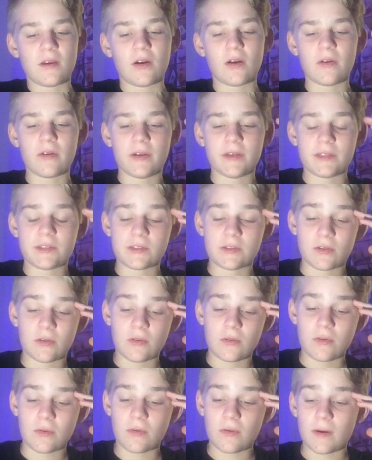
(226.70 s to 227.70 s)
Alright,
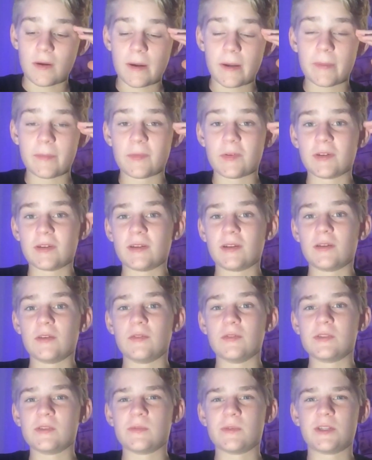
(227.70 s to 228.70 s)
so I'm gonna
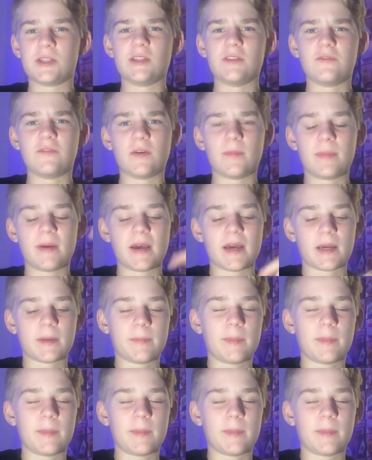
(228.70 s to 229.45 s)
go switch to pack.